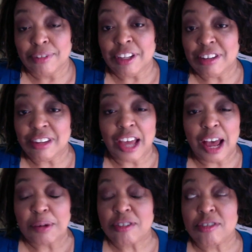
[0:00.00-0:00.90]
DC
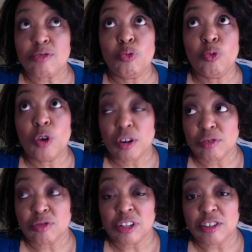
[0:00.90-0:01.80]
Comics is
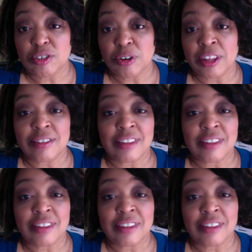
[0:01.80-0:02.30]
wonderful at doing this.